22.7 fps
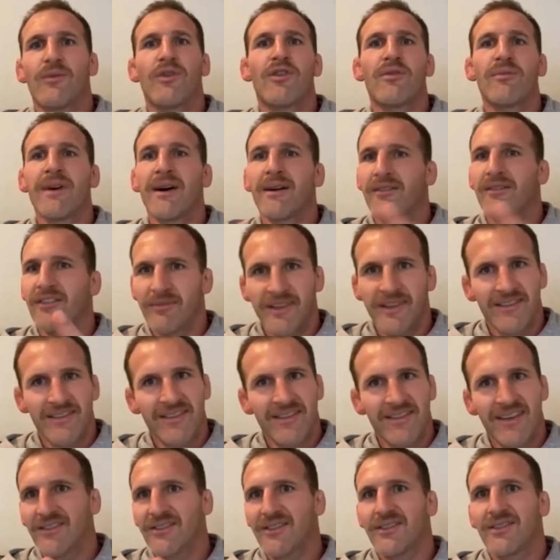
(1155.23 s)
warm-up with my
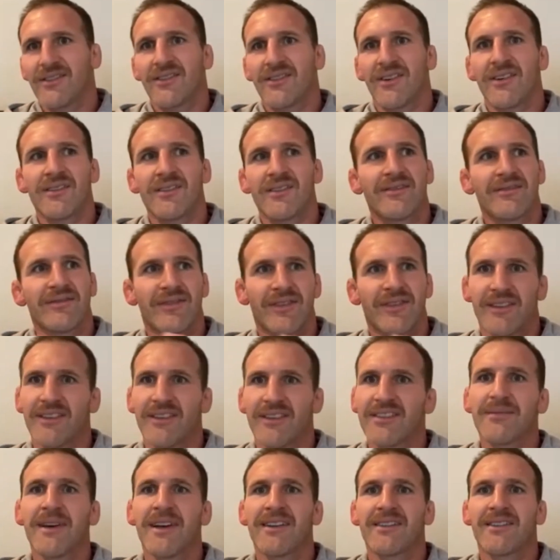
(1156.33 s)
sand shoes on for
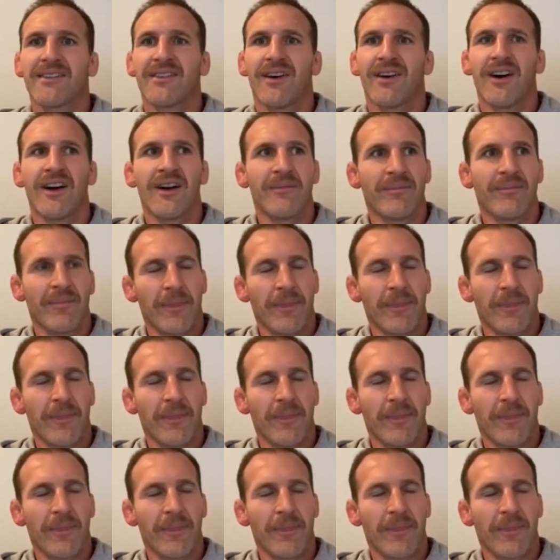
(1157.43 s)
this amount of time.